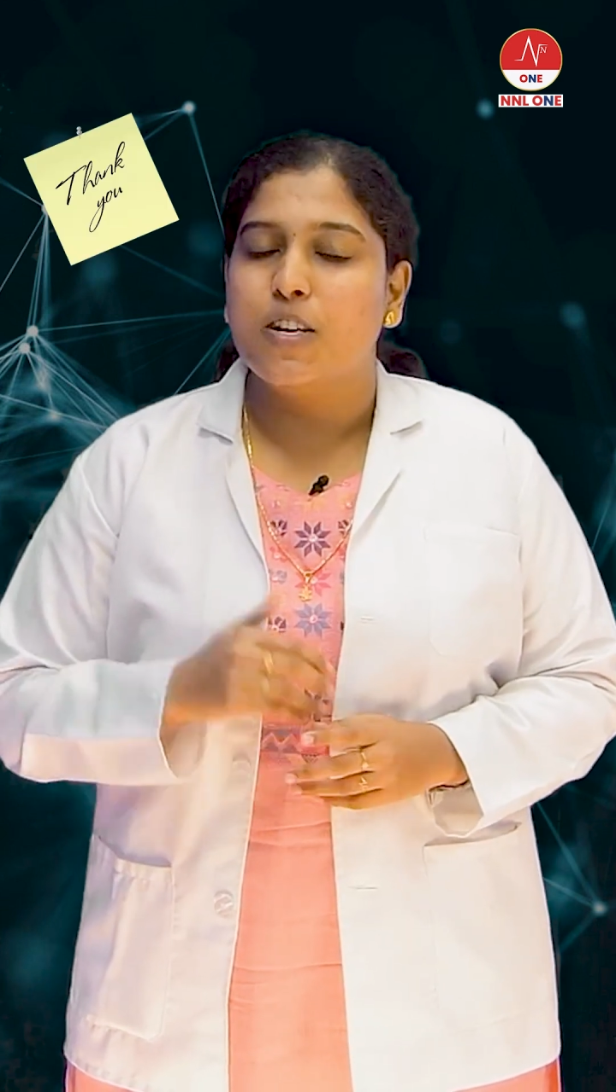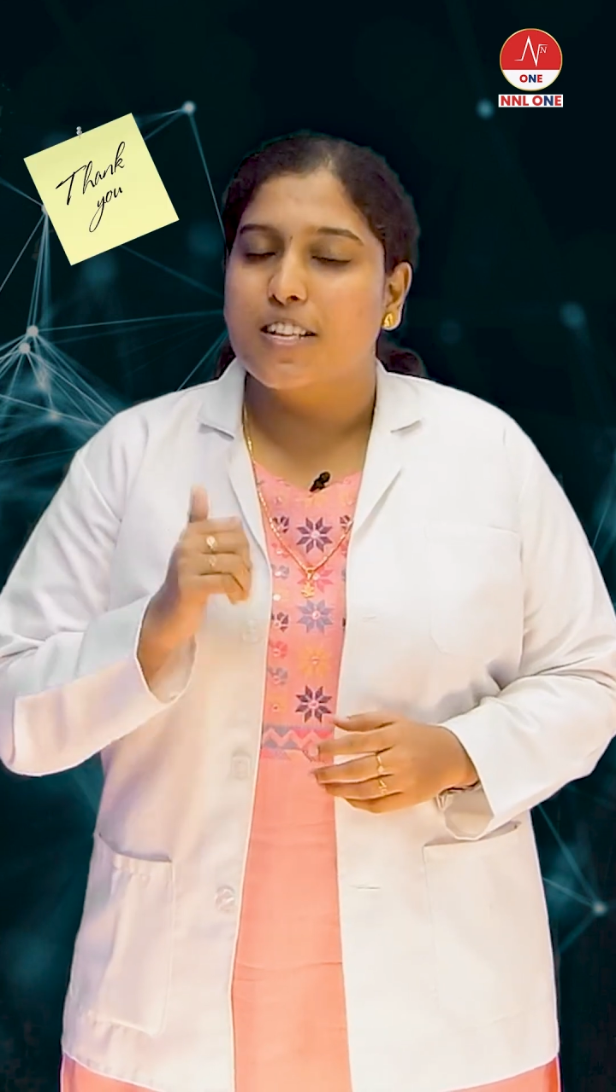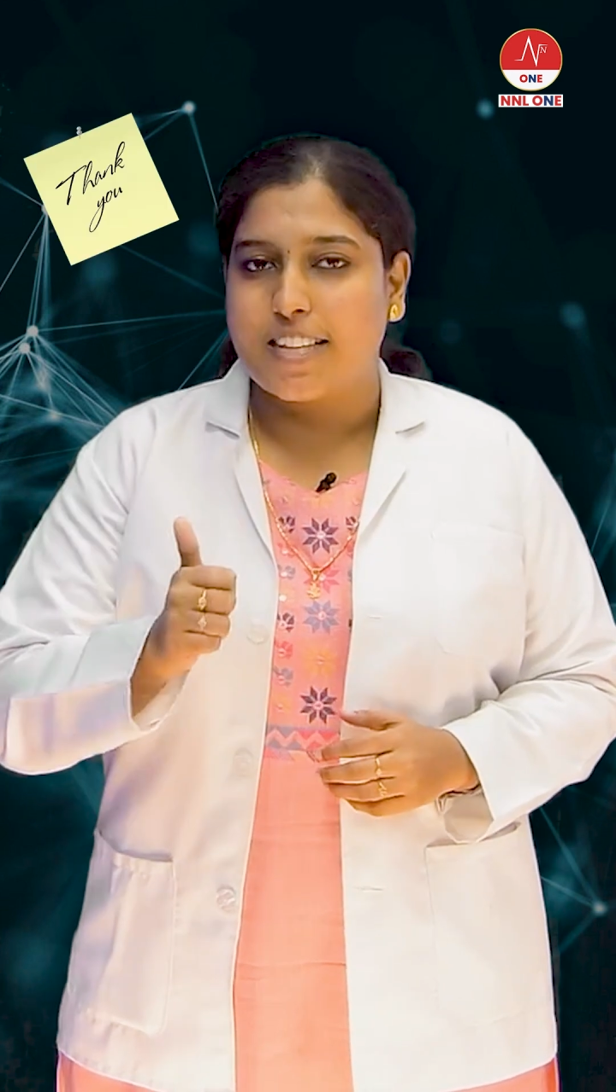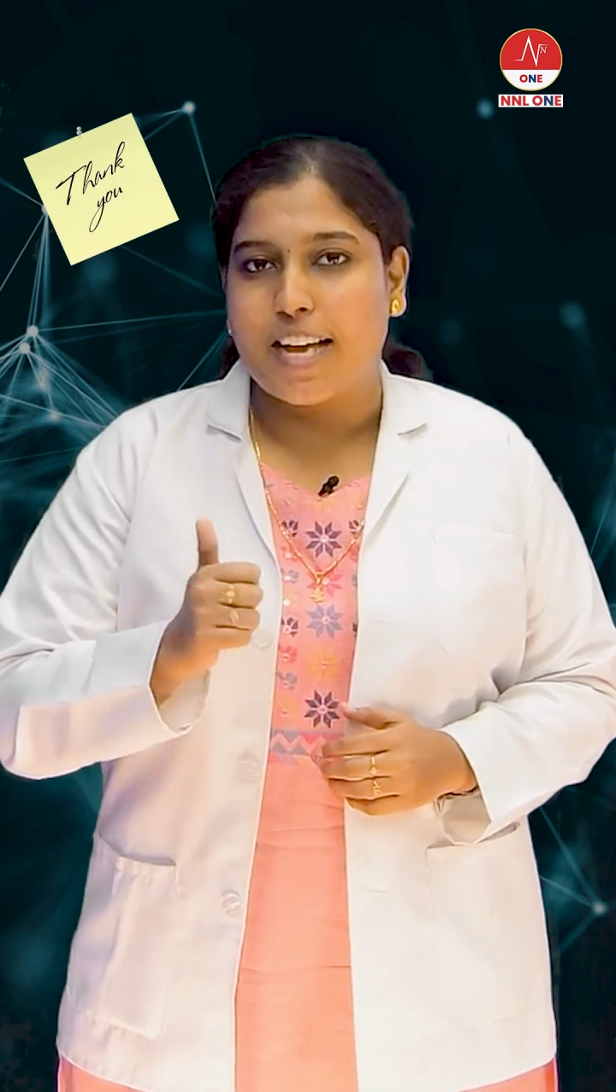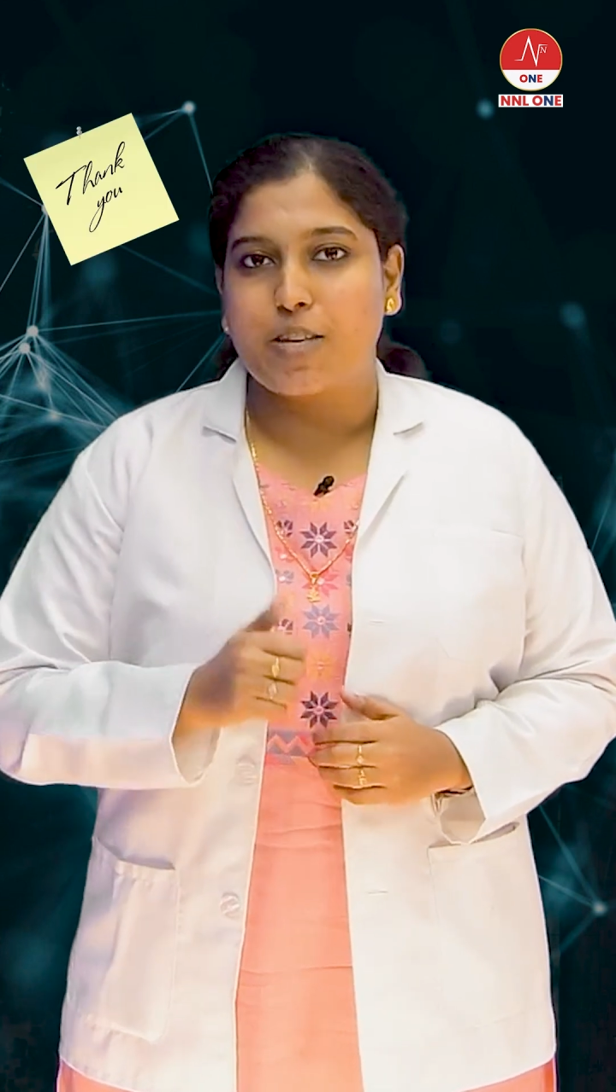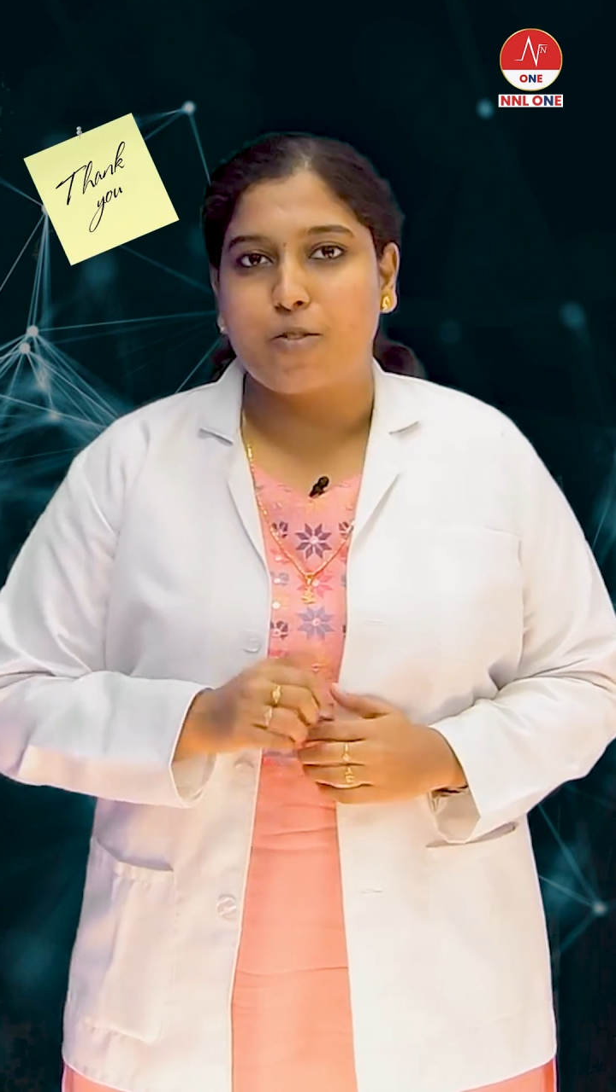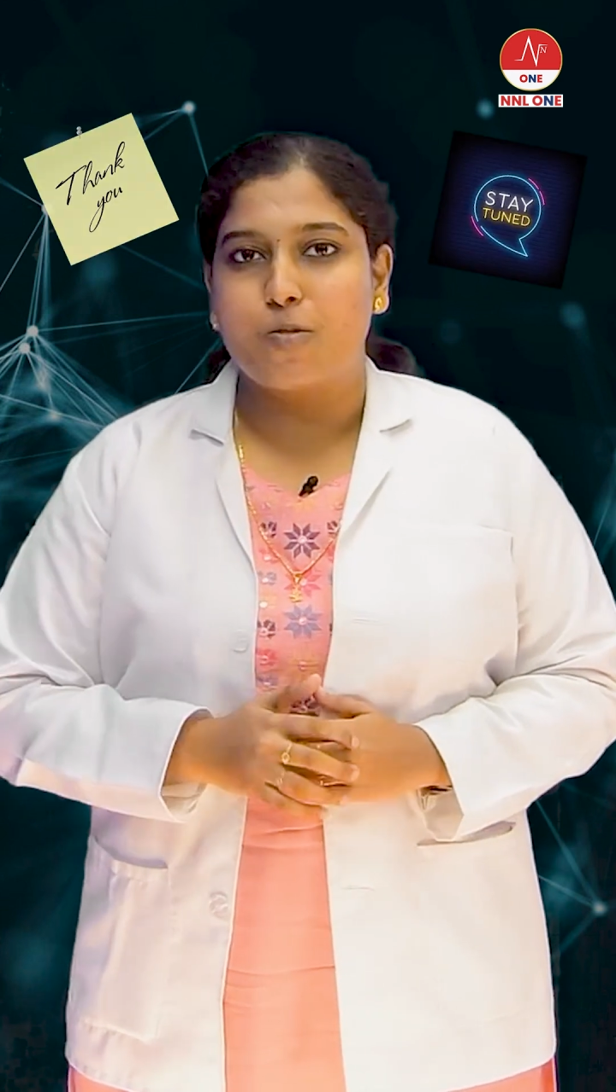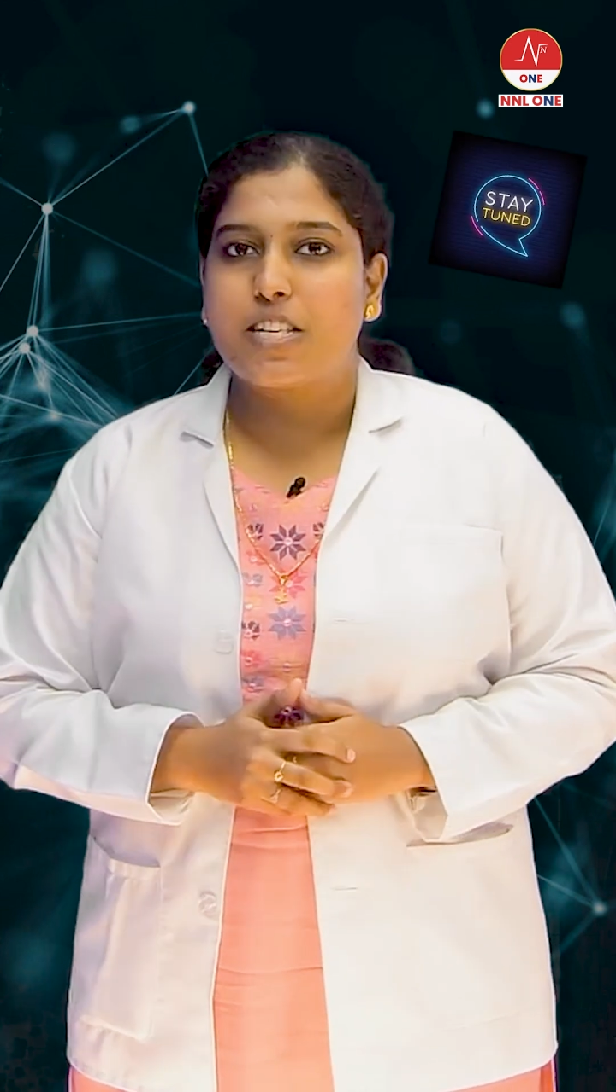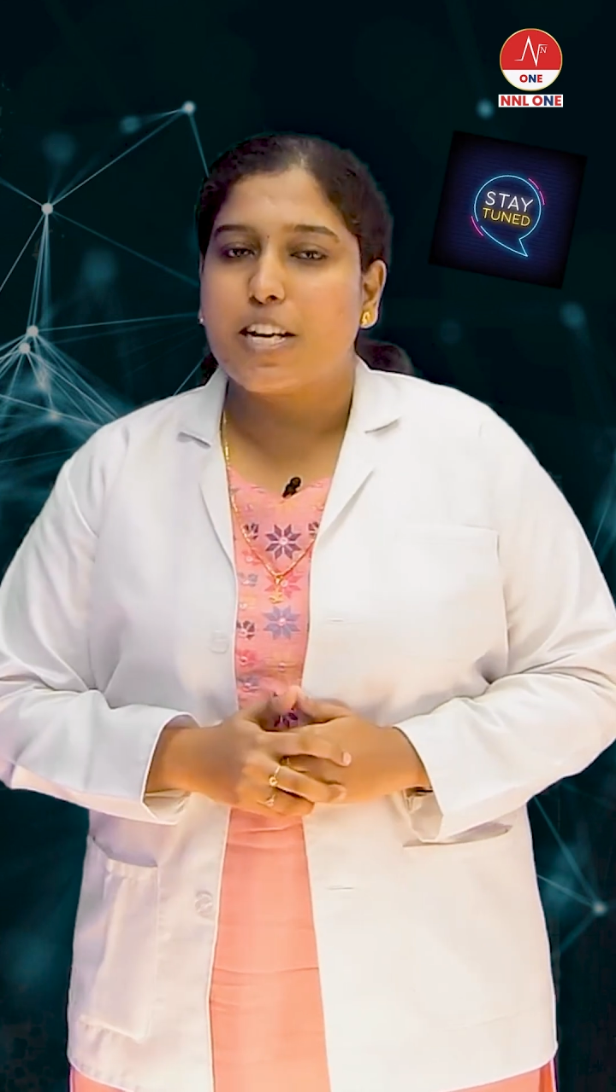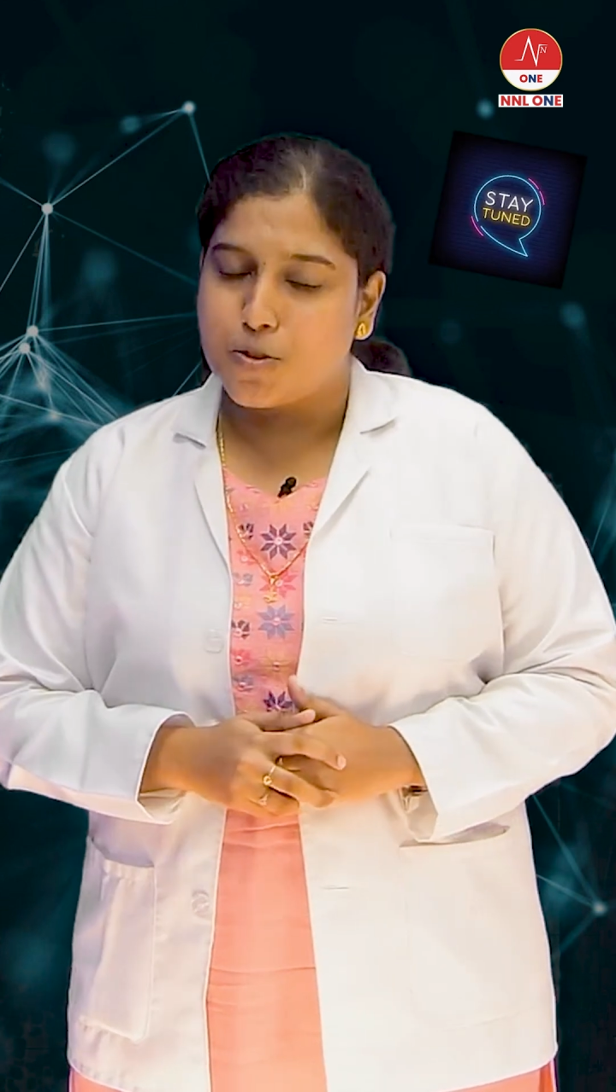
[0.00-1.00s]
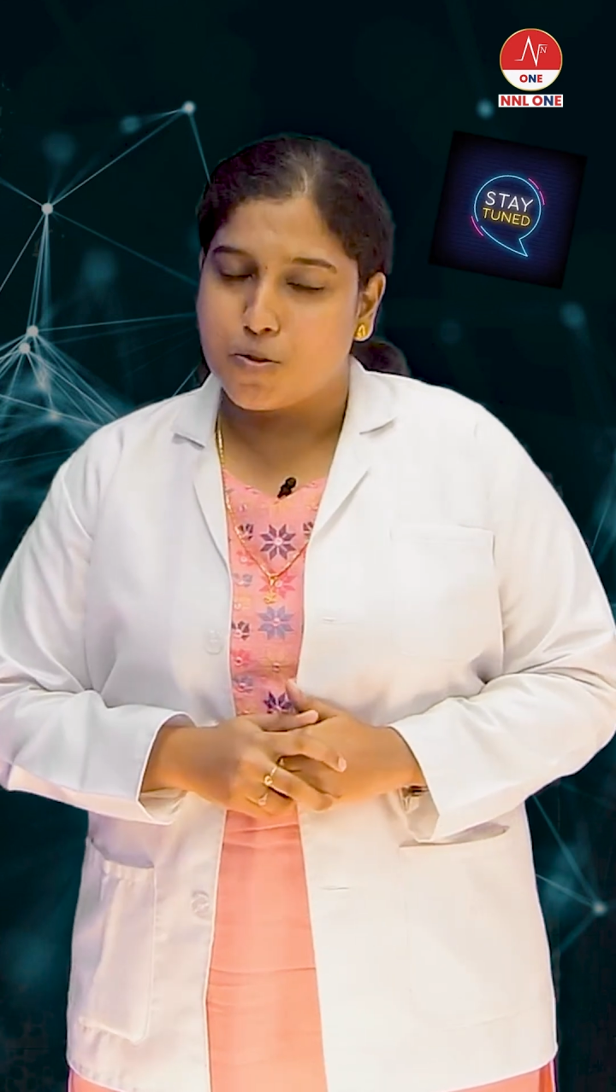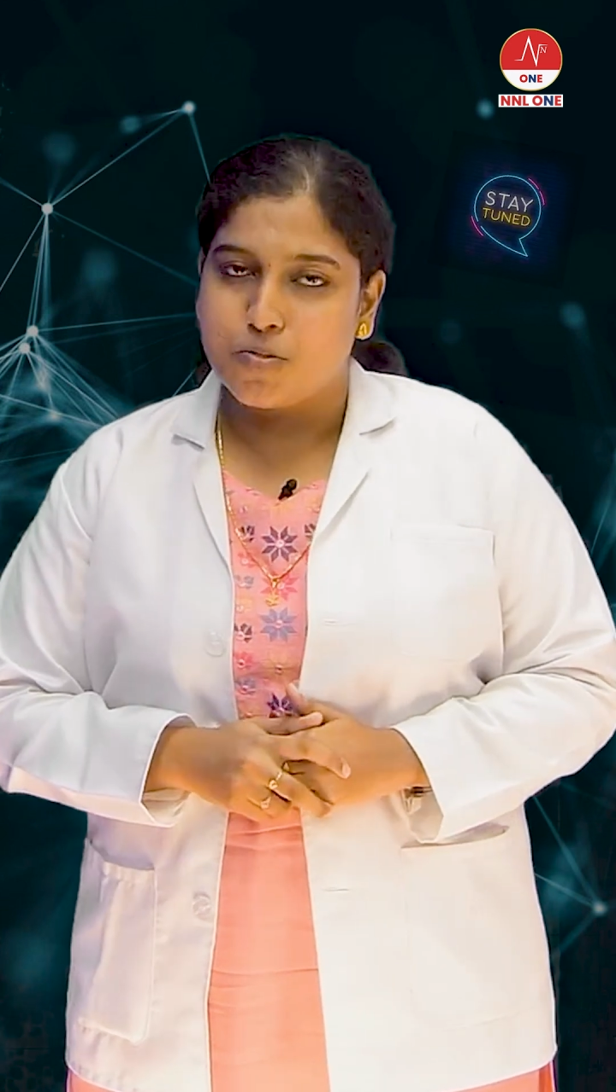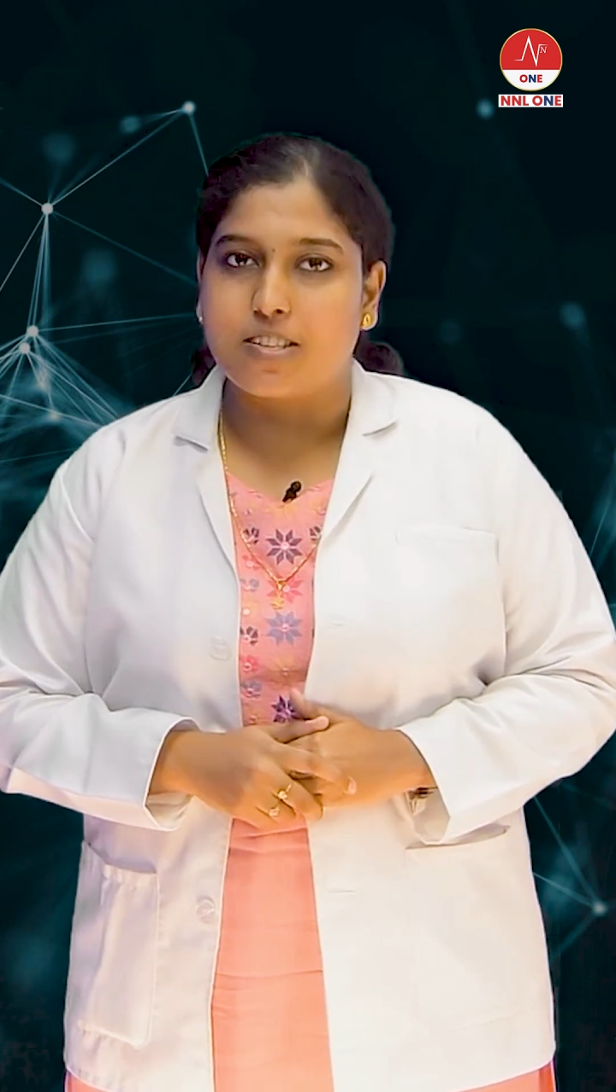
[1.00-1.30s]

Thank you. Stay tuned with